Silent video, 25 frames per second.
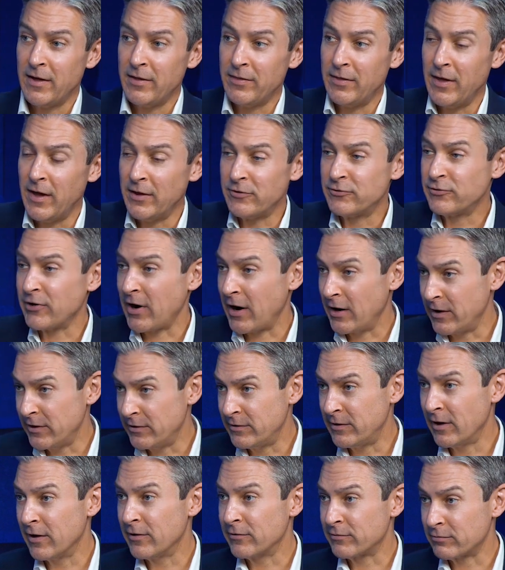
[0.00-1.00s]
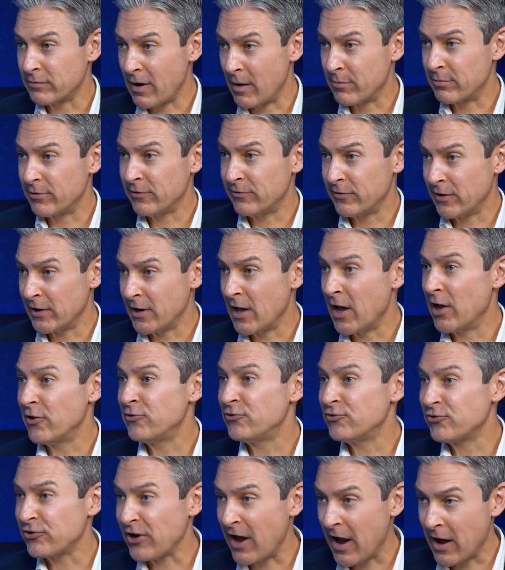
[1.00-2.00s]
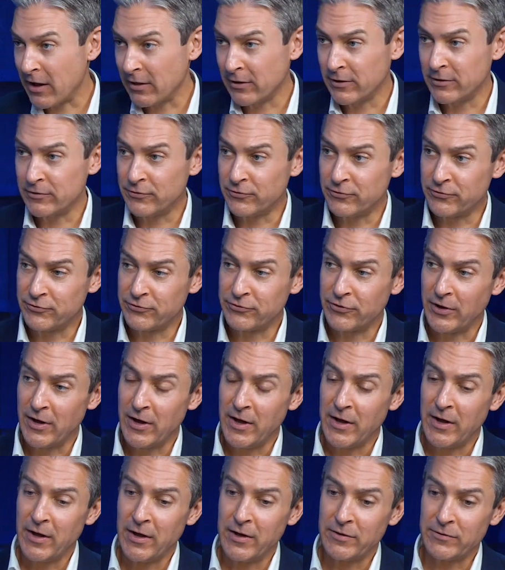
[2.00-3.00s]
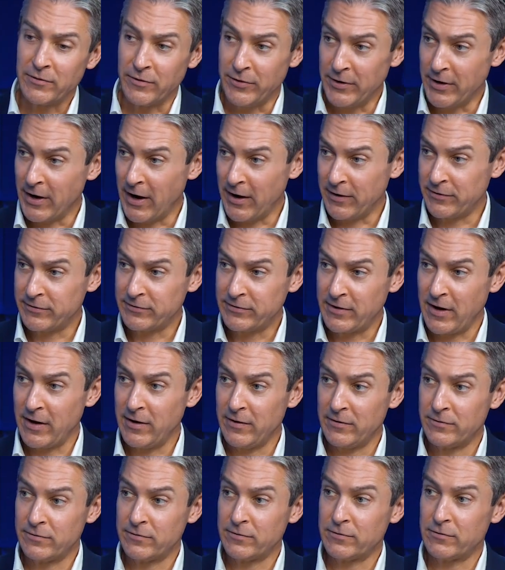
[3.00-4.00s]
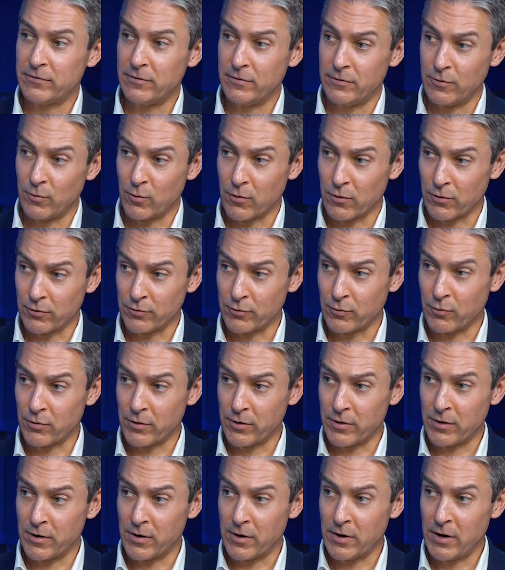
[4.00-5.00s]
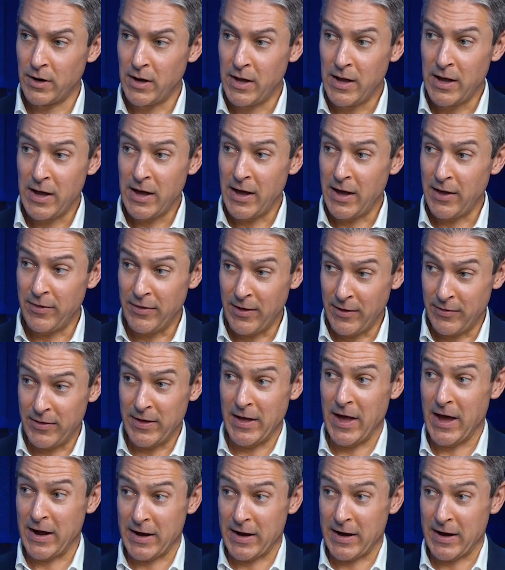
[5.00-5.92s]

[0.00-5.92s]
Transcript: that China does represent a challenge to the United States, to the world order, and that the